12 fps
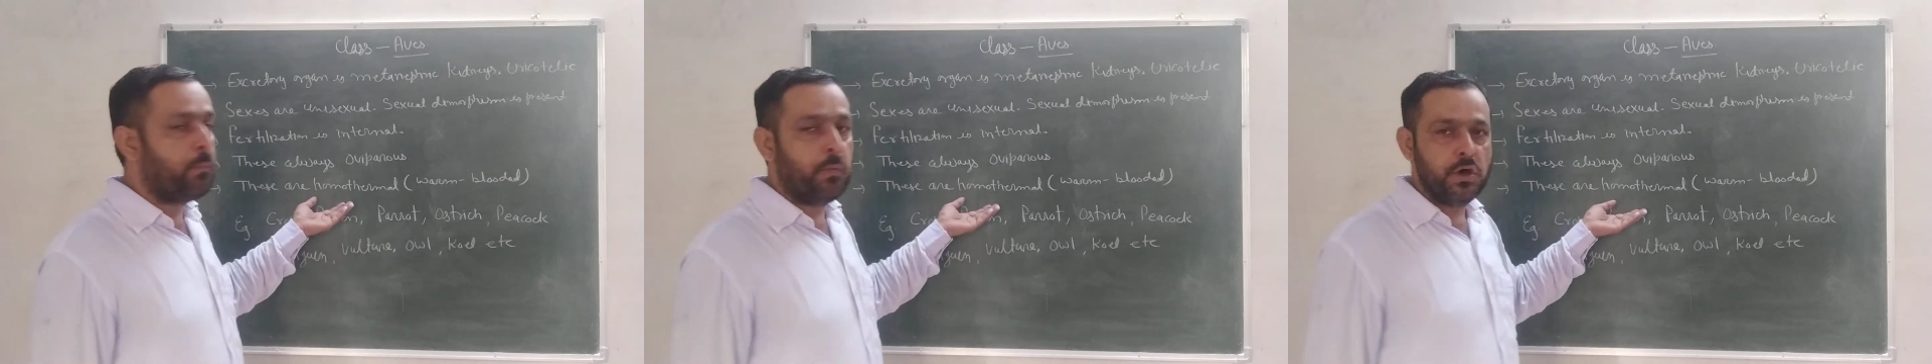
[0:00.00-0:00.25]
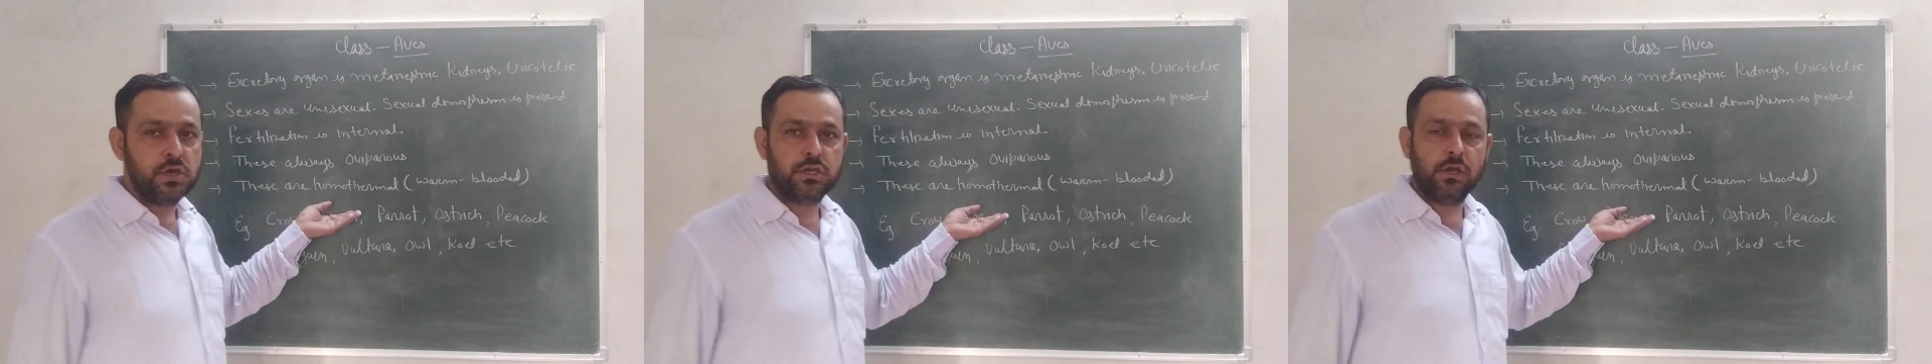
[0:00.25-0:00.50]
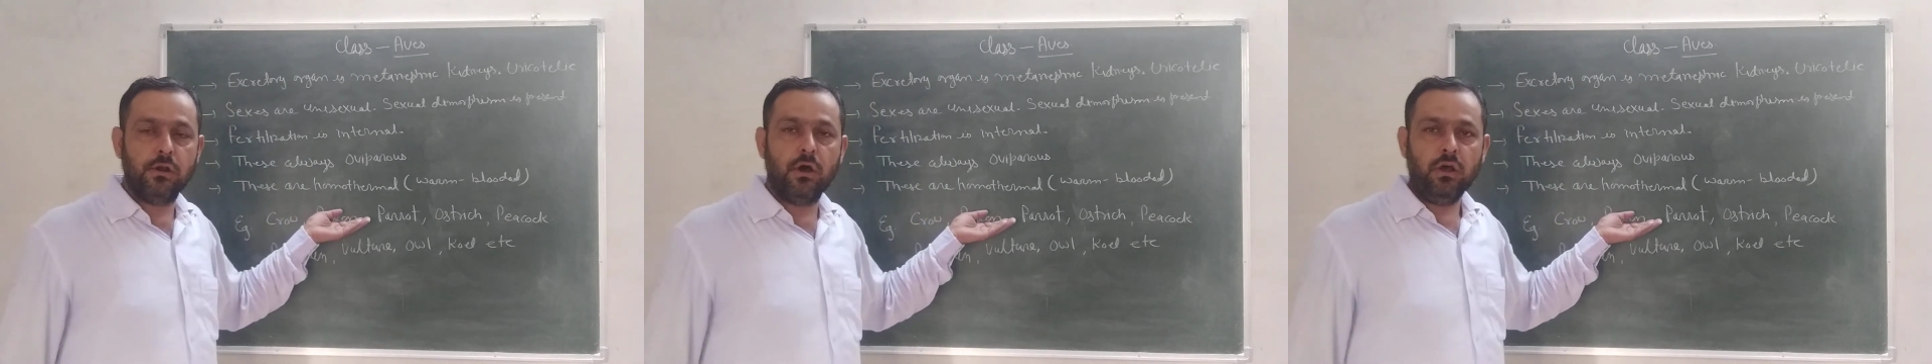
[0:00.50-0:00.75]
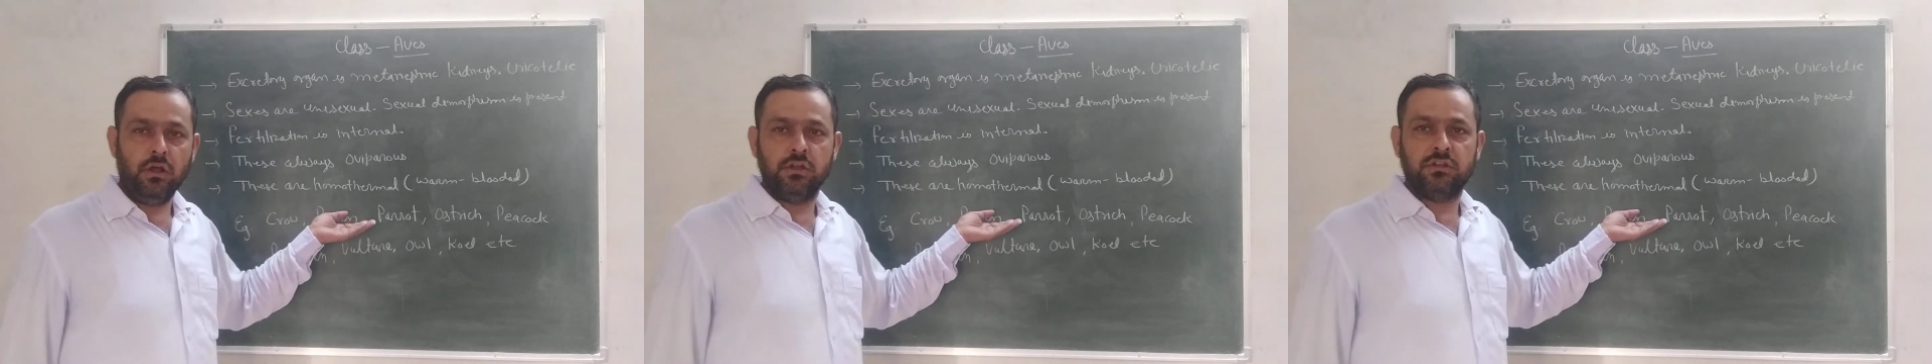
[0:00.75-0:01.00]

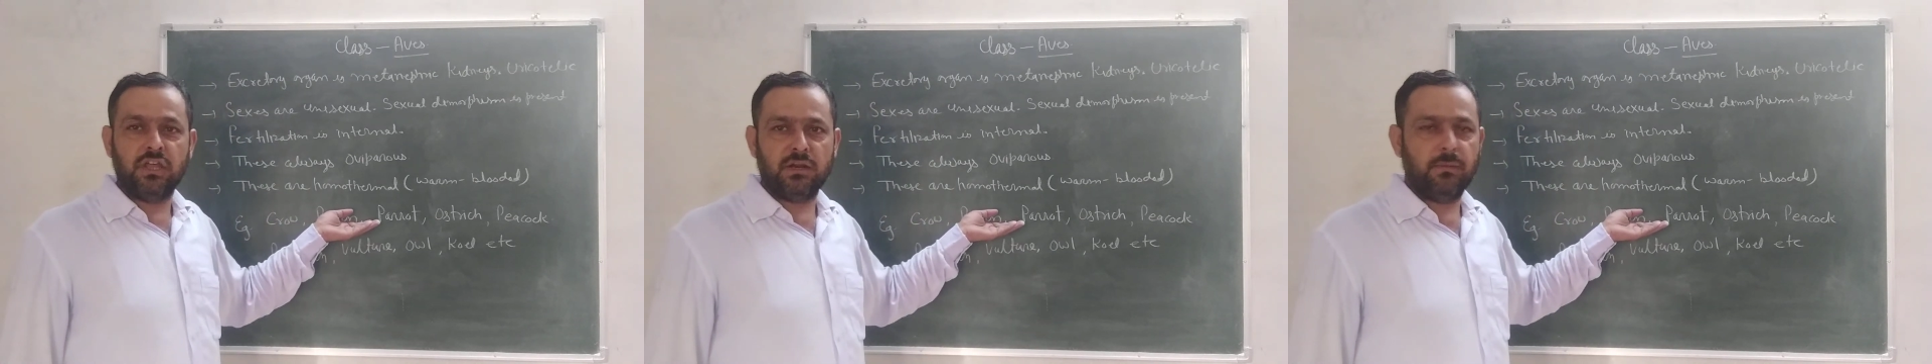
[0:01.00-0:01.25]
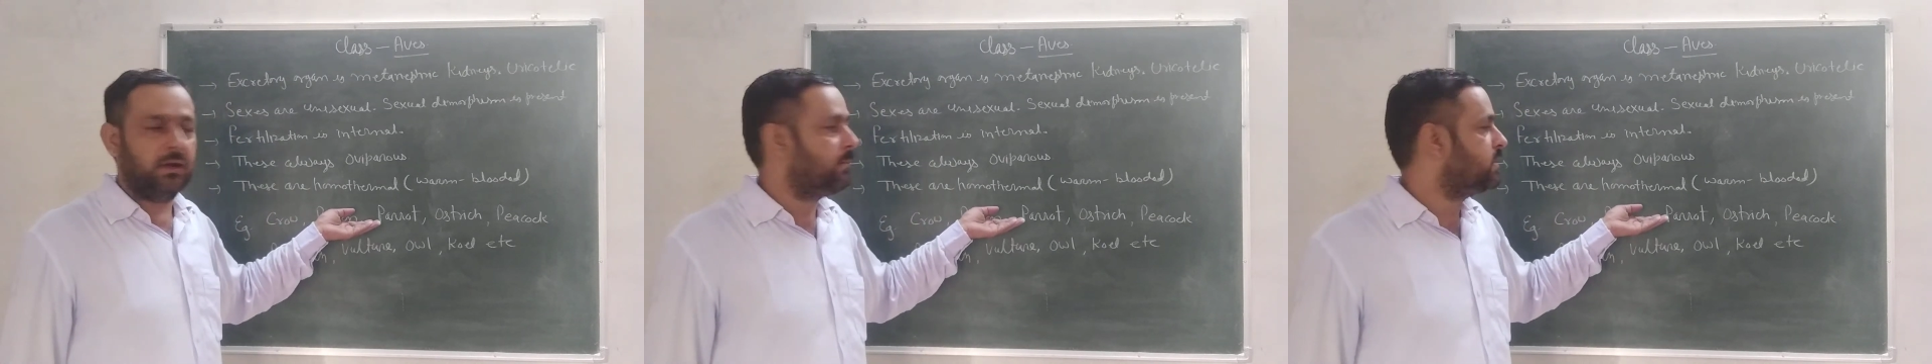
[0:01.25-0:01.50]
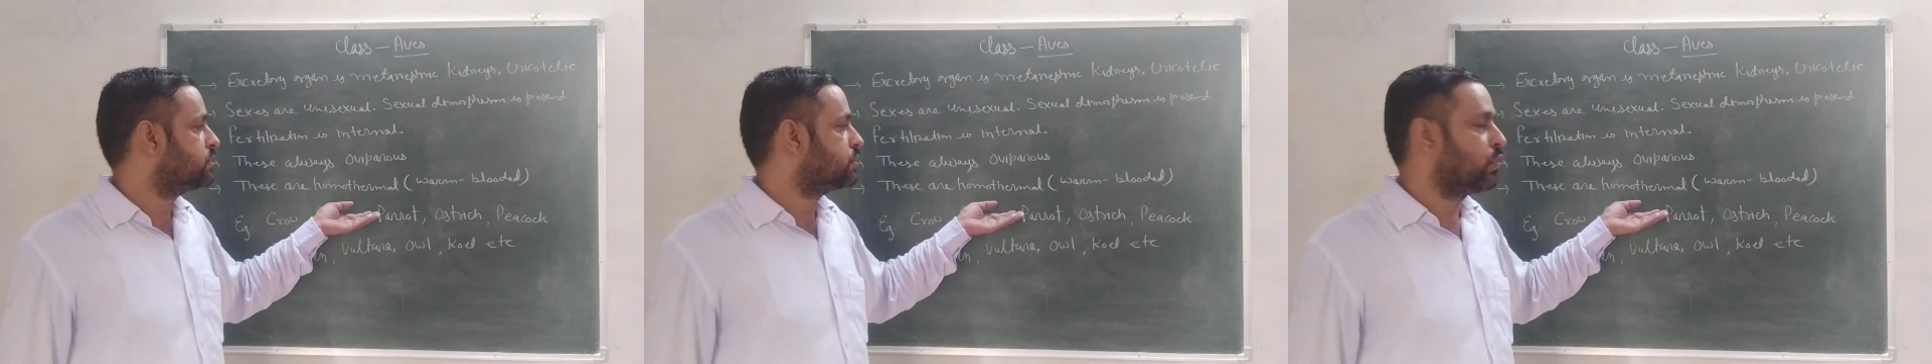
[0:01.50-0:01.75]
poikilothermal, means